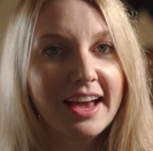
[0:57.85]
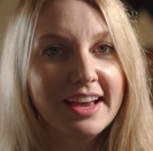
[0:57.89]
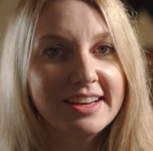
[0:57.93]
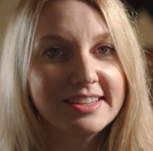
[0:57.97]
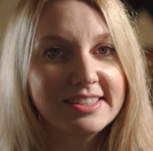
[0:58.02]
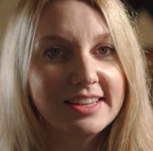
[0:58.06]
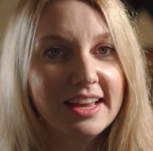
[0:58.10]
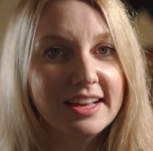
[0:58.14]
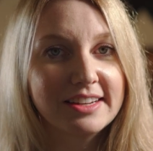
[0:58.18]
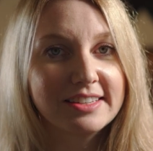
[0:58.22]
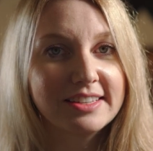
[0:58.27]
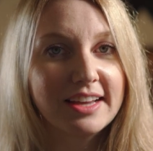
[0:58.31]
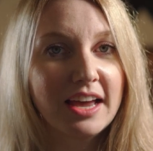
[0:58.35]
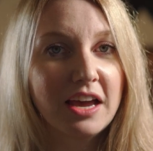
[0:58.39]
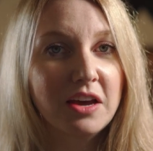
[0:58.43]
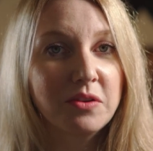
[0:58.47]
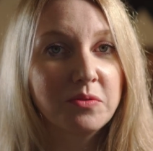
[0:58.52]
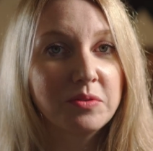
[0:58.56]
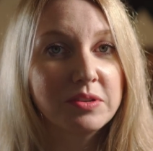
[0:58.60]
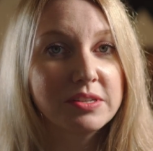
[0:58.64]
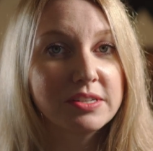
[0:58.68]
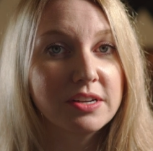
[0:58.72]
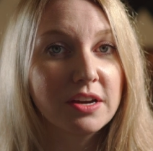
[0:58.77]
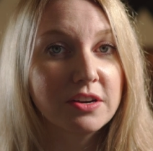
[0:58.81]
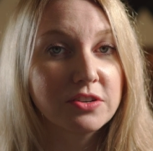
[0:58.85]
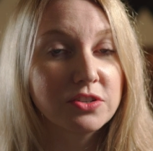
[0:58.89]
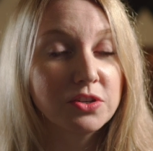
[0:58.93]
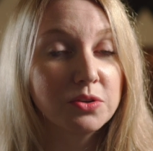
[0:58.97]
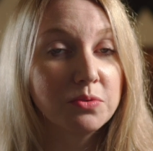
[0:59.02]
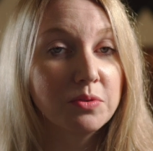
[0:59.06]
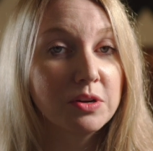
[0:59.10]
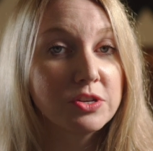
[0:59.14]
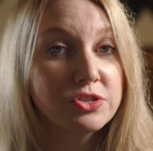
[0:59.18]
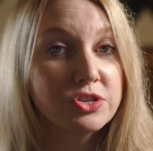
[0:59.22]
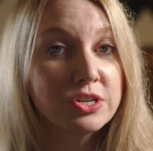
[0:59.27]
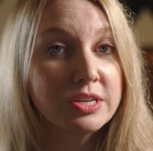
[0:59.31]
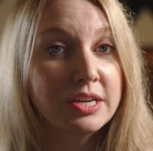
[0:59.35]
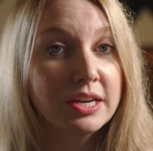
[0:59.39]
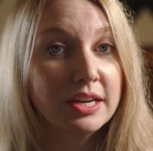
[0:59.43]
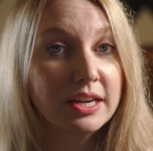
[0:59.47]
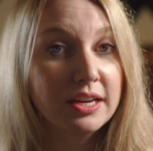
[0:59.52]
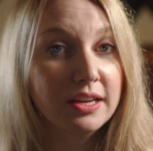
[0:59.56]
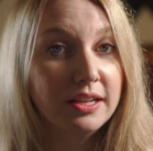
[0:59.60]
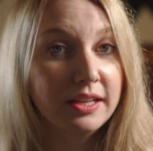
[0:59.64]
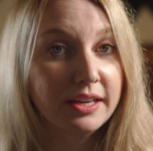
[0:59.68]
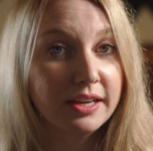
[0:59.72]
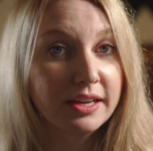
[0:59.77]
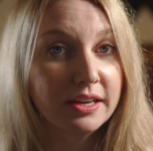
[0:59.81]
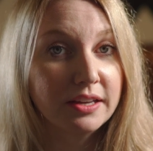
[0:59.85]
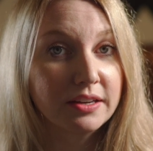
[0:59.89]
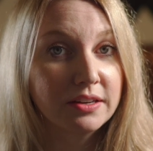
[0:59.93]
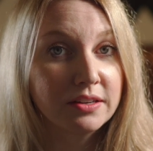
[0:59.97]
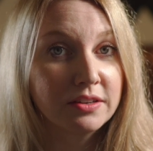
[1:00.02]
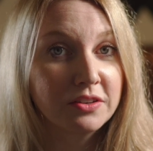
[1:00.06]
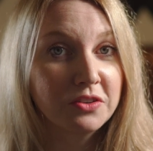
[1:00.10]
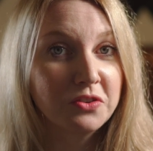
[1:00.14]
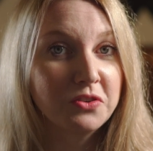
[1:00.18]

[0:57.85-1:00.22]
I sat down with Dr. Rochagné Kilian,